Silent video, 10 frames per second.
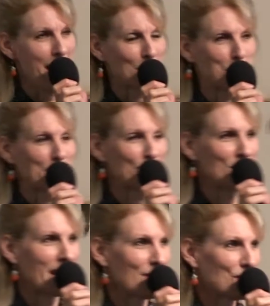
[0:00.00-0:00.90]
and
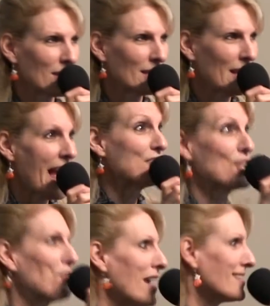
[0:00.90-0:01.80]
appreciation, and
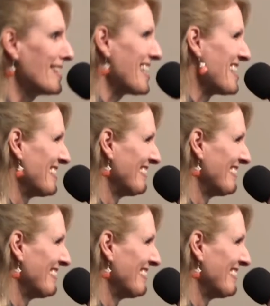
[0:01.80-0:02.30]
generosity.